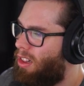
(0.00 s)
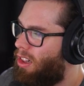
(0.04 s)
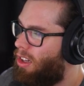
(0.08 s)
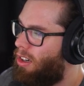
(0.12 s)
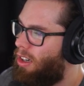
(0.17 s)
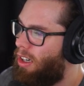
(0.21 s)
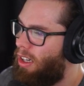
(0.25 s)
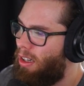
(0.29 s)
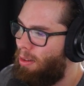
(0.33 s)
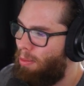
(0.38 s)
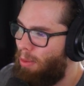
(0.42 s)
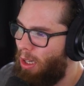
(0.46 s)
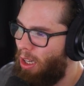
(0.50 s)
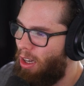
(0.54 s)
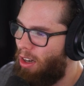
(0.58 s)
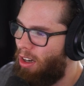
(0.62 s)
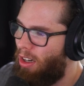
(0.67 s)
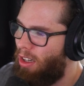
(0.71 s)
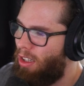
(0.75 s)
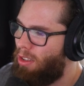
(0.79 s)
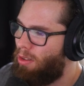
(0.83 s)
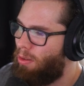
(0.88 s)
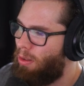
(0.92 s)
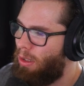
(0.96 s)
learning to be
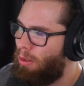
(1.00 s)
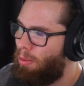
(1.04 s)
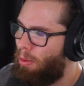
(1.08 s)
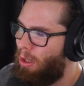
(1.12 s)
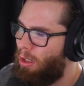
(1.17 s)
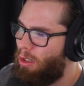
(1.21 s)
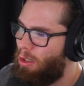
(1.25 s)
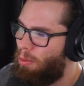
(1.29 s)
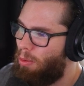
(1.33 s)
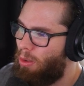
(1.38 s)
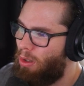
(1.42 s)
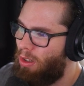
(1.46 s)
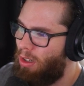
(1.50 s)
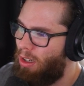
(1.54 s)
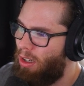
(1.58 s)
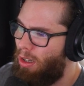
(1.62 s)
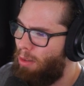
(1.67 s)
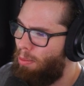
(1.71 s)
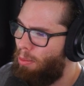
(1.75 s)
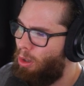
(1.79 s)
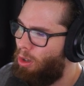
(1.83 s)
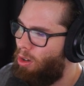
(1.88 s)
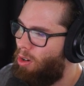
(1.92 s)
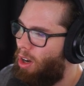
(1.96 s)
honest, responsible, and
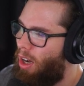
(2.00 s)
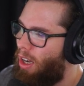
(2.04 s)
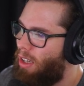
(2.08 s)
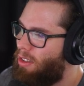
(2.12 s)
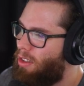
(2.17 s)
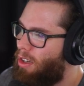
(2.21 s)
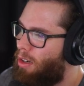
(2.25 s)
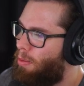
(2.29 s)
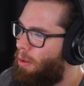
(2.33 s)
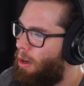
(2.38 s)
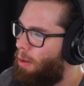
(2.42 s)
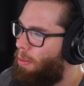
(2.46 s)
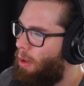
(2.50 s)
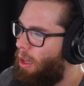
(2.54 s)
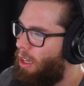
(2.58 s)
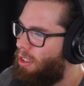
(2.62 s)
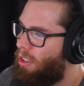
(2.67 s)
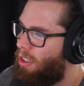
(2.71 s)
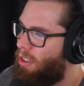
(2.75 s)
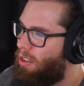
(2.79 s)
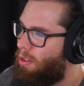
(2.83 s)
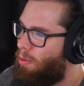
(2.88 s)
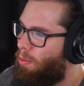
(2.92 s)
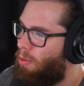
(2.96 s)
humble, I saw my
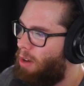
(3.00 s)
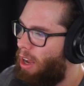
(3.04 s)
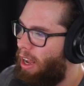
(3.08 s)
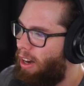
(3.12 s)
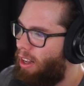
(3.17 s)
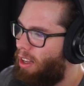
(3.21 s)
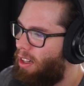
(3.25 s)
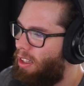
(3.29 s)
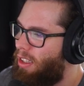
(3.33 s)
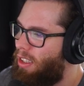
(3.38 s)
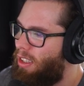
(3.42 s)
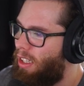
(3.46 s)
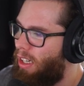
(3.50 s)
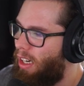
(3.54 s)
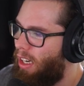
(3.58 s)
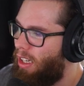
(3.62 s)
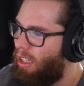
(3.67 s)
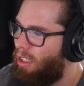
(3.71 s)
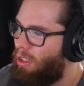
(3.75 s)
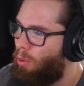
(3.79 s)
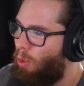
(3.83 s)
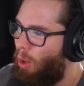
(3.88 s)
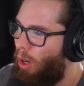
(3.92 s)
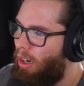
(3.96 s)
patients radically
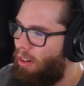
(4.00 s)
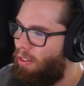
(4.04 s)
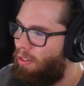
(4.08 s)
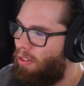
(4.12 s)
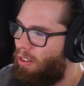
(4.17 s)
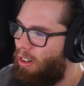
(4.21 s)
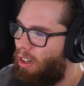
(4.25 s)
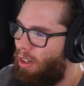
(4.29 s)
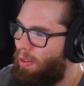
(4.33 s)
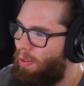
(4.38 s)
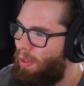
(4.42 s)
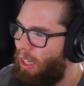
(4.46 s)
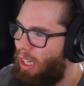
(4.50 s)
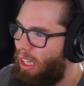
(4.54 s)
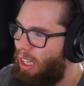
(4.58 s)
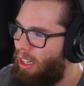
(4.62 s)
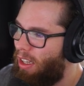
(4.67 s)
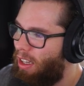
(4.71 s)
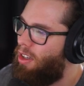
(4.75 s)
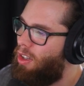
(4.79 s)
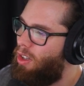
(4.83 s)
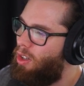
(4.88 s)
change right in front of me.